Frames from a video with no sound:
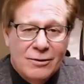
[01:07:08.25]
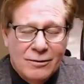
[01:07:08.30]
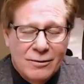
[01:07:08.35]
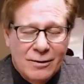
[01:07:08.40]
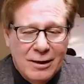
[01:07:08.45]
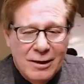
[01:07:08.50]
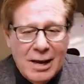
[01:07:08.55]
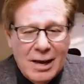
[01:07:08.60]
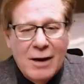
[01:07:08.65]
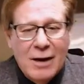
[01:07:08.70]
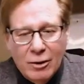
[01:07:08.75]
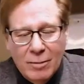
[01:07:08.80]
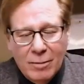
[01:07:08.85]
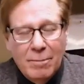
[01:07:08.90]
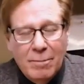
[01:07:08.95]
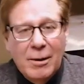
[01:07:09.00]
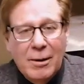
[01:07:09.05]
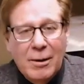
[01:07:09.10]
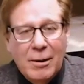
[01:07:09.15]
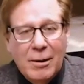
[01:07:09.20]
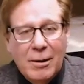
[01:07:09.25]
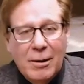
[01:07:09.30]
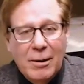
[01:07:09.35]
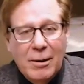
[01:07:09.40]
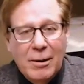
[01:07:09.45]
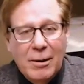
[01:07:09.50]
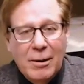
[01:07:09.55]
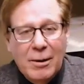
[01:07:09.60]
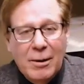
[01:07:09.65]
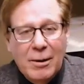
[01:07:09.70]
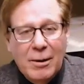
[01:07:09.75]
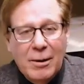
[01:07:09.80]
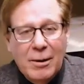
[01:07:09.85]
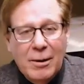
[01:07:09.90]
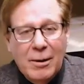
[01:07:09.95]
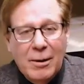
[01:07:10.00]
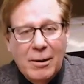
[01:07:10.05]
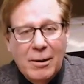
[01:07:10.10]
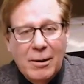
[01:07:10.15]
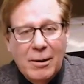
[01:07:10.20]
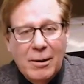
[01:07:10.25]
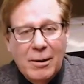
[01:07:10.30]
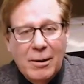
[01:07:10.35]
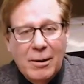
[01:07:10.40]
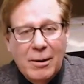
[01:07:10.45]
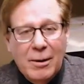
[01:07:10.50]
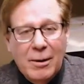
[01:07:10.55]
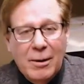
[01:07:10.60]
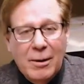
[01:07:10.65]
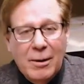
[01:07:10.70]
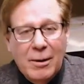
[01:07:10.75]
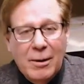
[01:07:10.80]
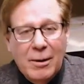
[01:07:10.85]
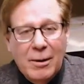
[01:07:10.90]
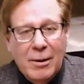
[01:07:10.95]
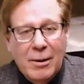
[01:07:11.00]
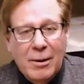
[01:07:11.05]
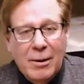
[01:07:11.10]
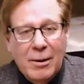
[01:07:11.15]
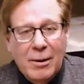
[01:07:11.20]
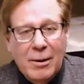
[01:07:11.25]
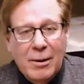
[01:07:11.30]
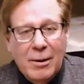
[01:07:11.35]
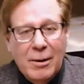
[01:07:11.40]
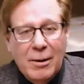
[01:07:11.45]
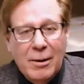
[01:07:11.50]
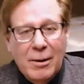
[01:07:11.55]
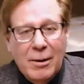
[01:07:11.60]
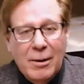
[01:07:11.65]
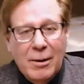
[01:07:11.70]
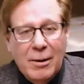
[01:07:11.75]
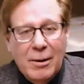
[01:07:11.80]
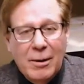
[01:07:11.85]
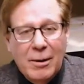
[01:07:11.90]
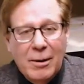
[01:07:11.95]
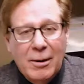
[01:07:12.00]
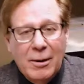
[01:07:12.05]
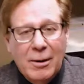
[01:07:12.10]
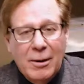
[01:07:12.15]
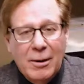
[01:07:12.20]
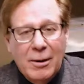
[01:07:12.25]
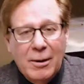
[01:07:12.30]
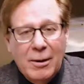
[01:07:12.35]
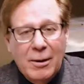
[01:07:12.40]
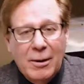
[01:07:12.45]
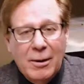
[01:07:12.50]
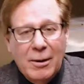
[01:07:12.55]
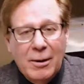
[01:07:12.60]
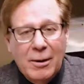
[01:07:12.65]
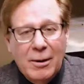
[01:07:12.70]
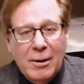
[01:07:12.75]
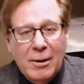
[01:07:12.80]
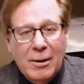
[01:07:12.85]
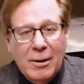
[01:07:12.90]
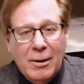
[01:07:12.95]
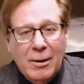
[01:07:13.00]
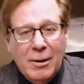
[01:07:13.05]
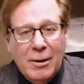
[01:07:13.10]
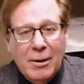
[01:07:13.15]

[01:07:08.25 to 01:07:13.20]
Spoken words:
And now you're comparing apples to apples across the board on different types of investments. We'll talk about